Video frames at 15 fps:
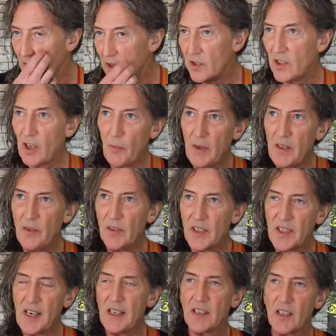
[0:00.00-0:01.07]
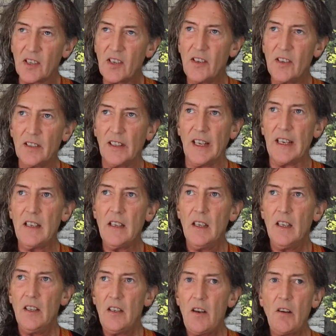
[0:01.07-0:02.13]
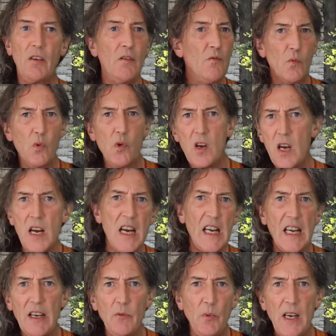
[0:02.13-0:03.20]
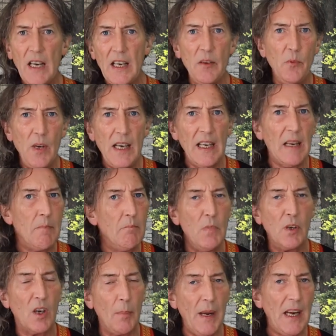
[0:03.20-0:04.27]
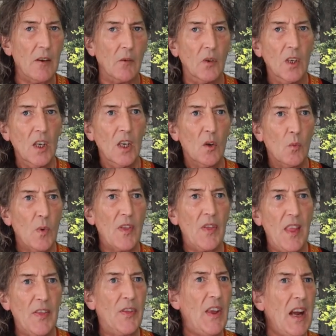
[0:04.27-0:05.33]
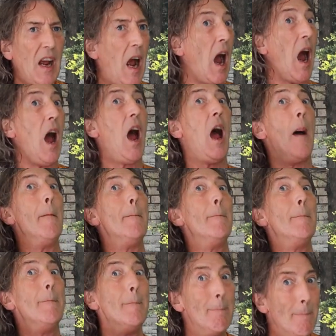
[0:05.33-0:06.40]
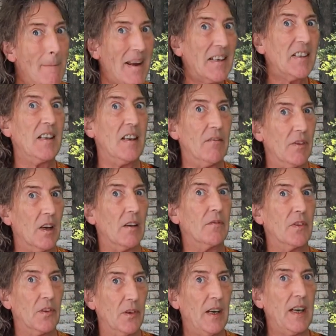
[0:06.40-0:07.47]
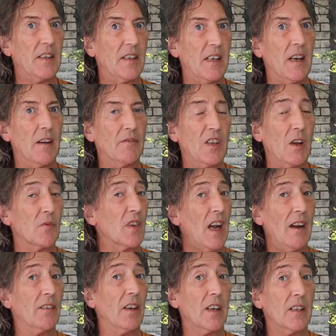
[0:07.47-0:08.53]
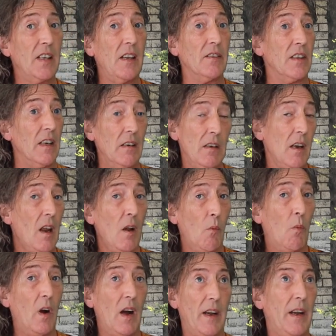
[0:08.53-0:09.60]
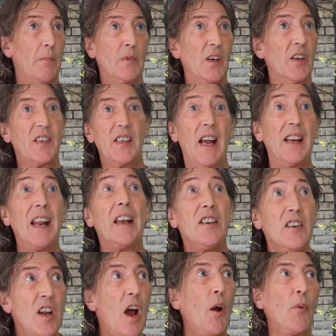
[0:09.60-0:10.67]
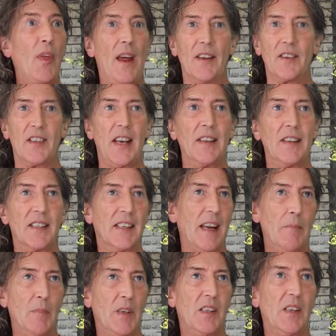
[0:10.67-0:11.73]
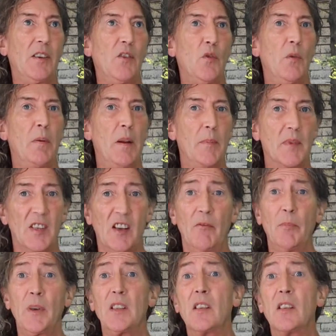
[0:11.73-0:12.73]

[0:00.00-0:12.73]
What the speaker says: So when you're in the centre, certainly, you can really muck about with a massive variety of tones. I've got to tell you, what, and I'm gonna say, and I know that I'll say this again because I do repeat myself,